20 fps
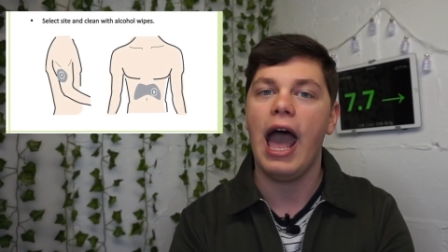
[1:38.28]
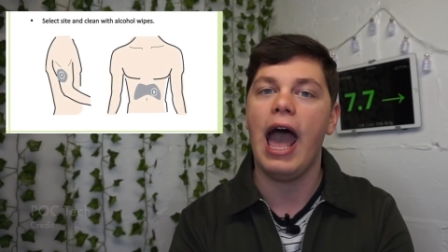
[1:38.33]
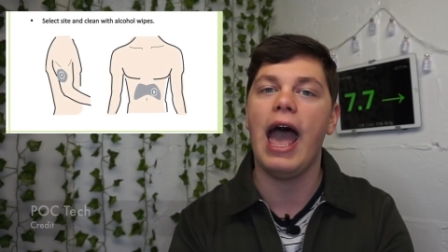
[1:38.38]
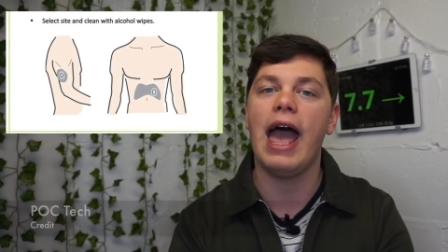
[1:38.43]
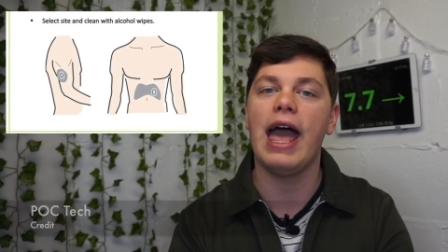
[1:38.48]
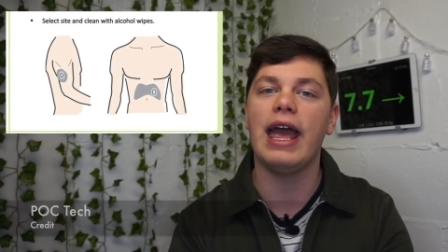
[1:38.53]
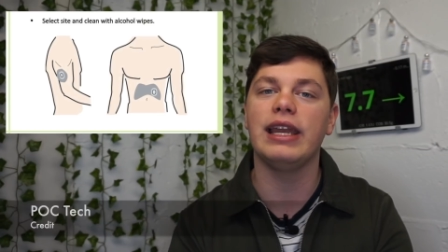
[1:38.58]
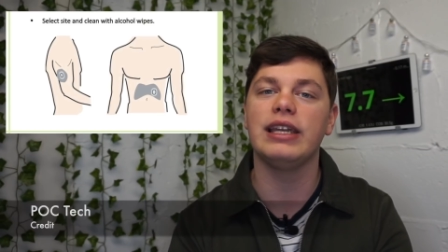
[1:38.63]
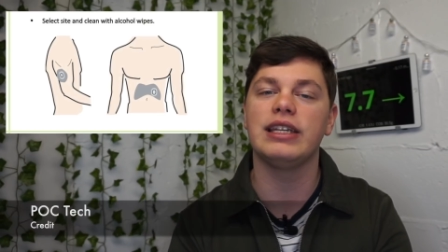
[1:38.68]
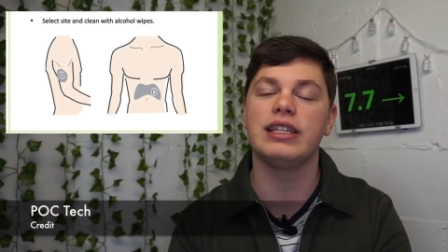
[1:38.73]

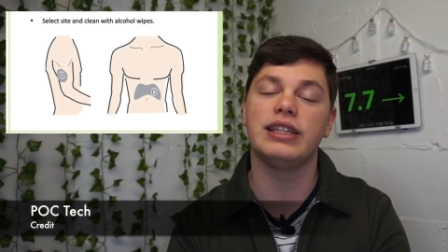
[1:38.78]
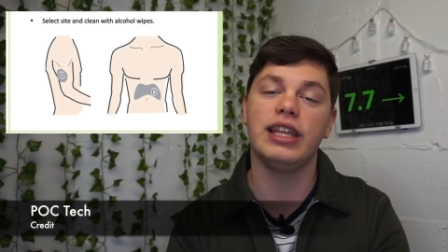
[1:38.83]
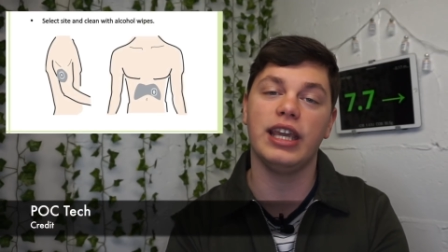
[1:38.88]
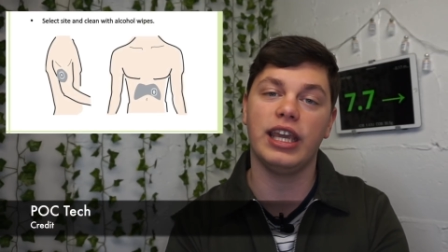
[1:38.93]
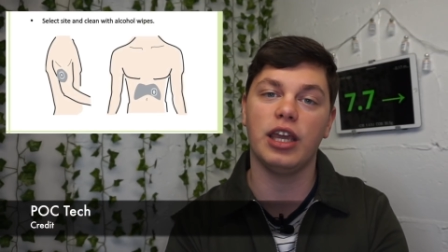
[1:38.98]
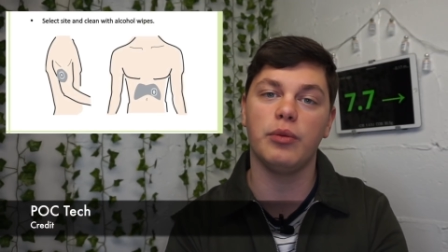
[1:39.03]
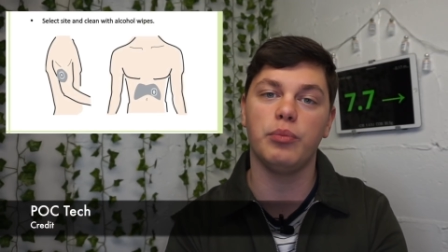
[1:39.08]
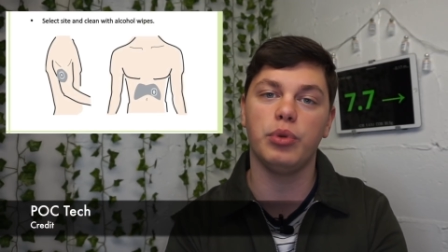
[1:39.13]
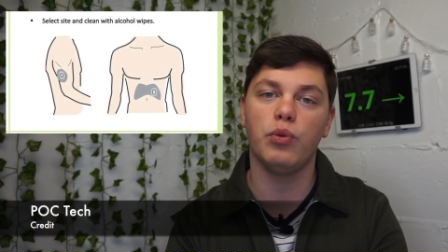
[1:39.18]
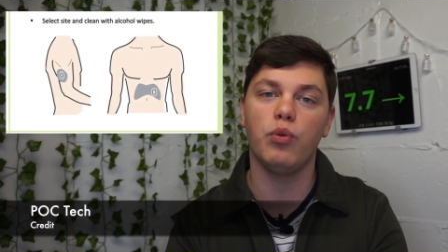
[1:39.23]
and they
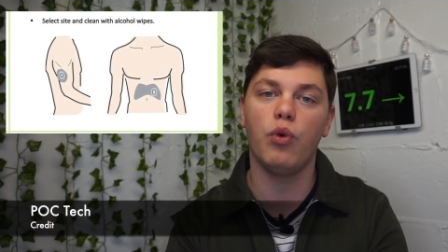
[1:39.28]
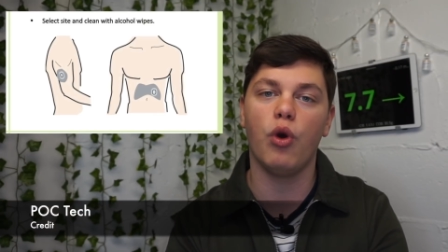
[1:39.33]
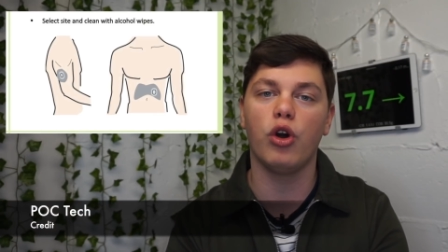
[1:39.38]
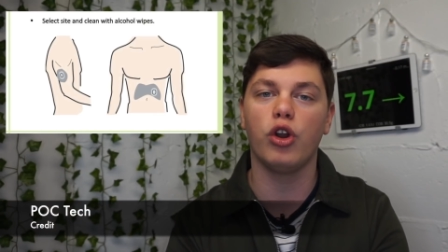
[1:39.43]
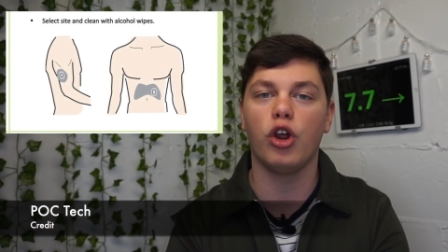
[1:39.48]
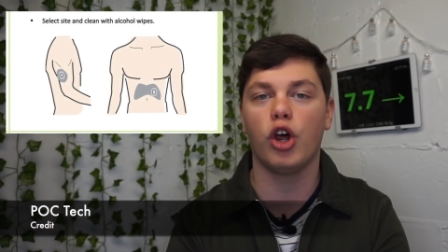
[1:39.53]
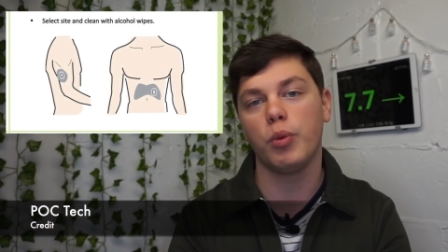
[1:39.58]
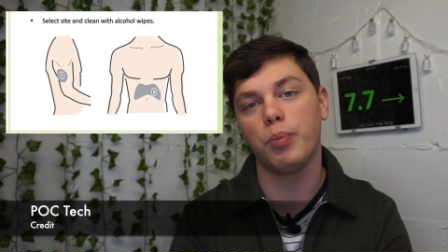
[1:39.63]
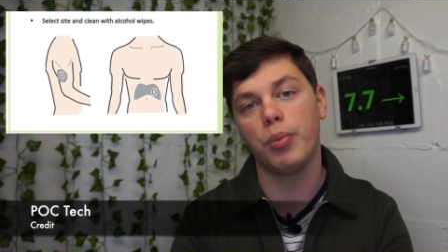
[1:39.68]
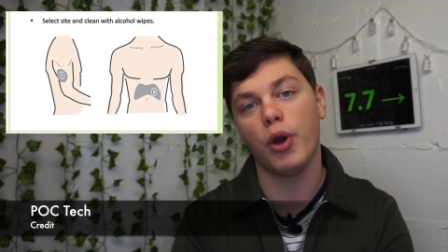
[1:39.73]
can be worn
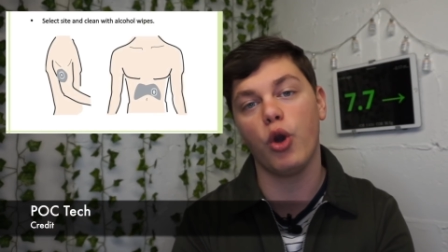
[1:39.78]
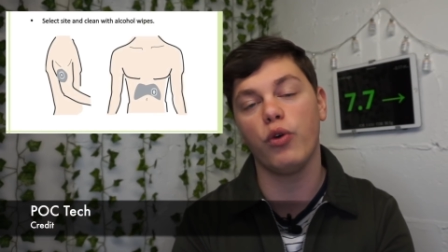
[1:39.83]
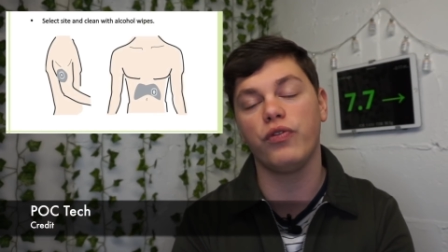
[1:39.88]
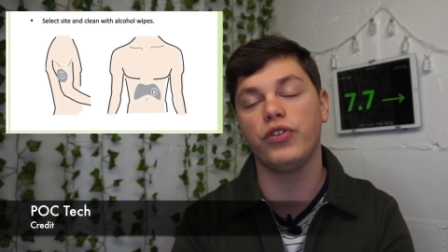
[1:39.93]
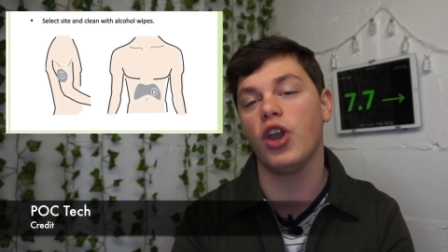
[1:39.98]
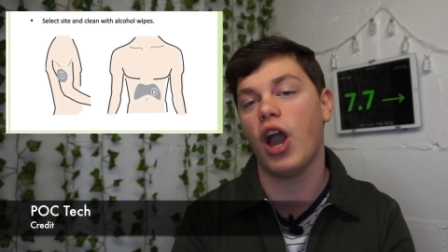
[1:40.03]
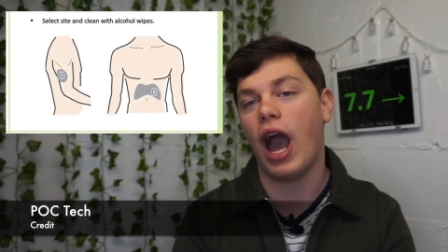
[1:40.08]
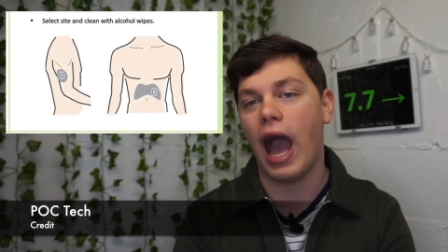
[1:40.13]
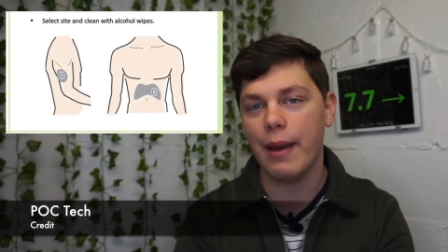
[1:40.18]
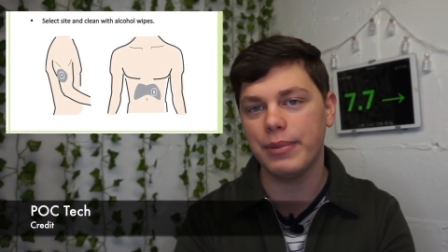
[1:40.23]
on both
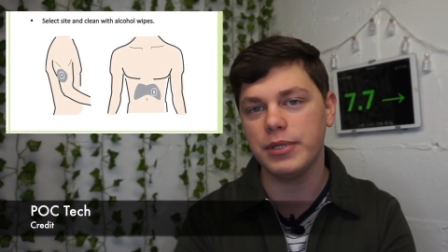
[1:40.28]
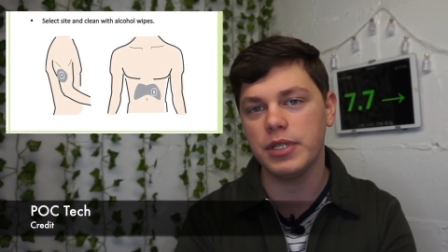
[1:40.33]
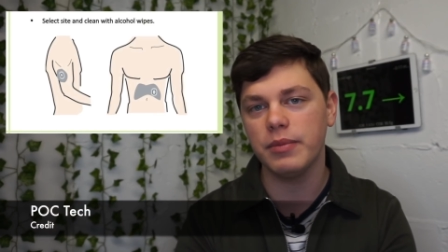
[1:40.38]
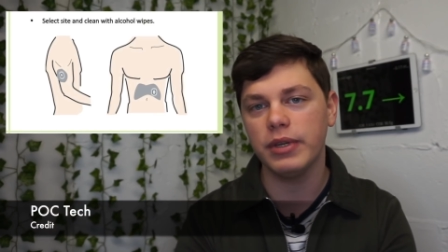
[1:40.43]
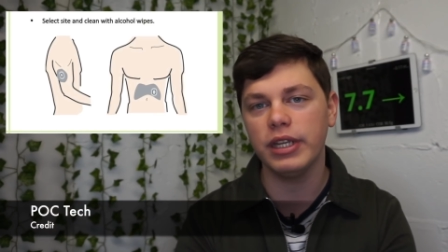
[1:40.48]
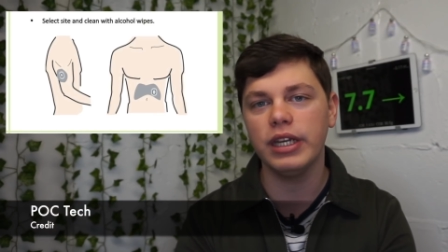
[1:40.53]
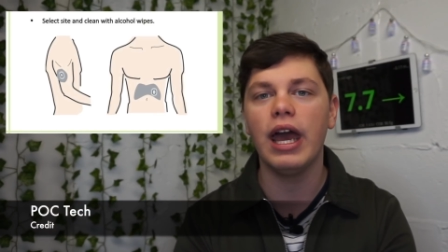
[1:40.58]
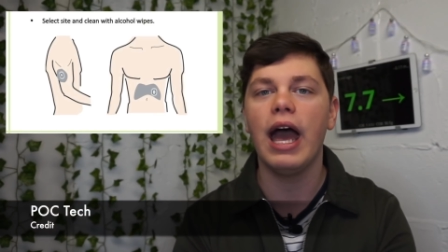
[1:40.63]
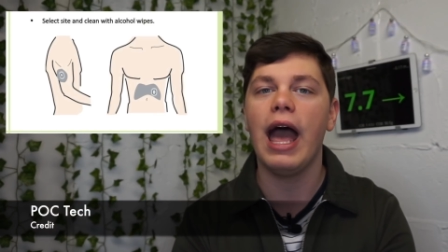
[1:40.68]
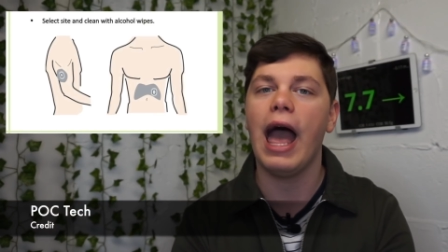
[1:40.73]
your
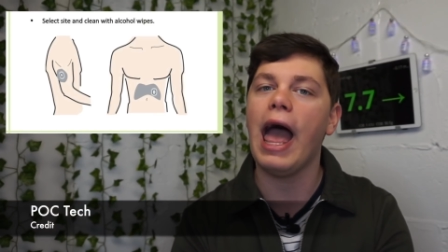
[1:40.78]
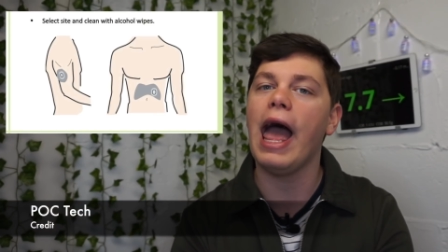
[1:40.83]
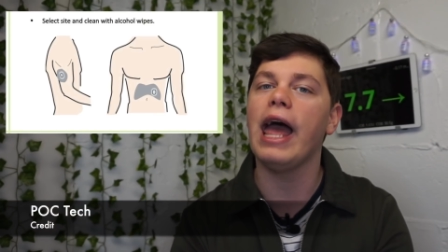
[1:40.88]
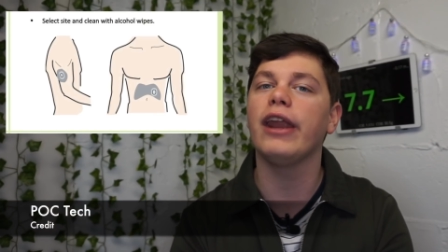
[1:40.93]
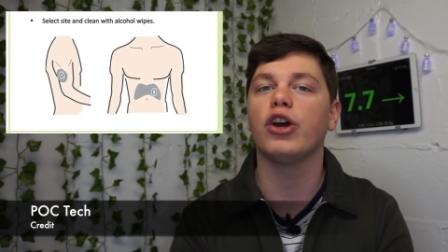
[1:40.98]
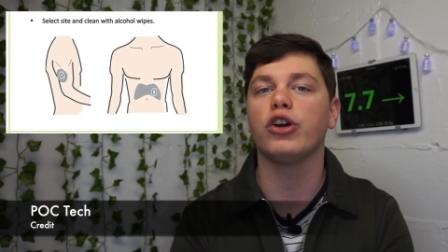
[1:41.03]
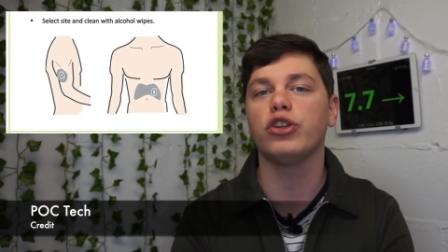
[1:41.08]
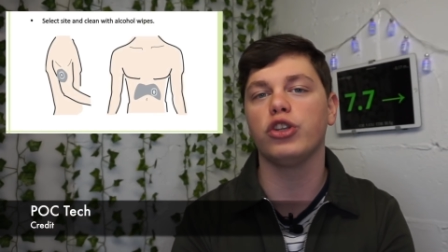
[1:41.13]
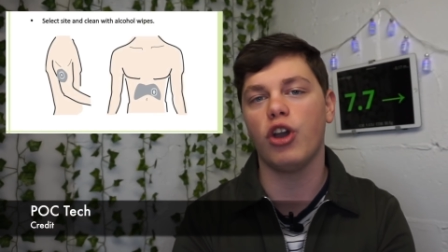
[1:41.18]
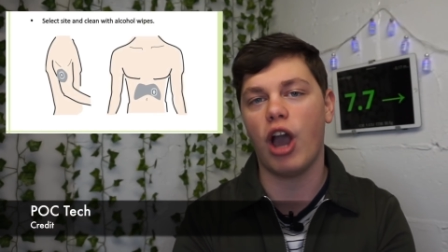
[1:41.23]
abdomen
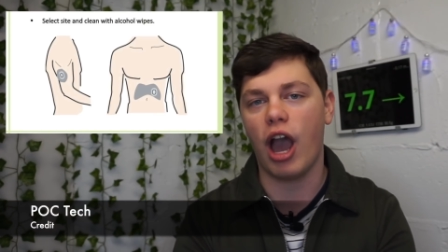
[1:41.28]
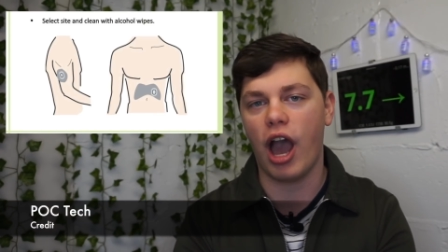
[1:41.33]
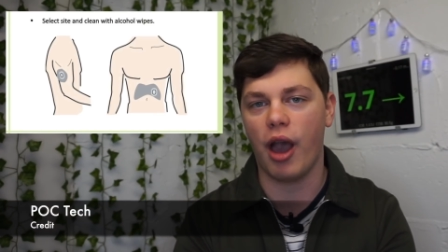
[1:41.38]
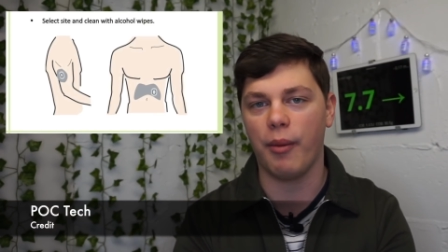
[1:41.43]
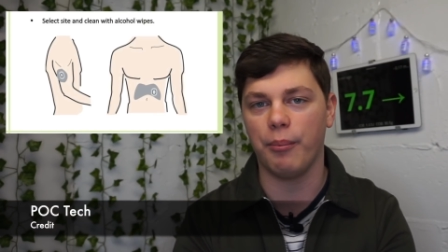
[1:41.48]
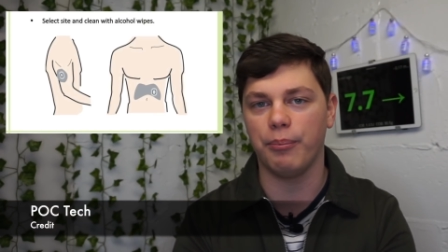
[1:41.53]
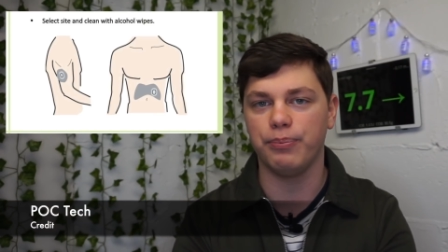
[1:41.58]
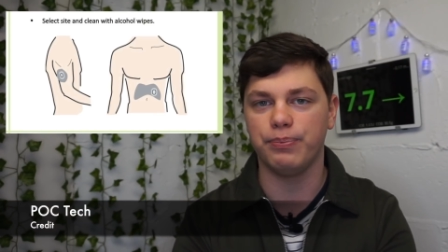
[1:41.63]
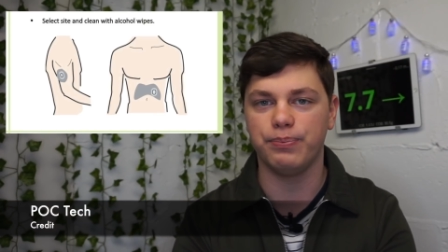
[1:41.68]
and on your arm.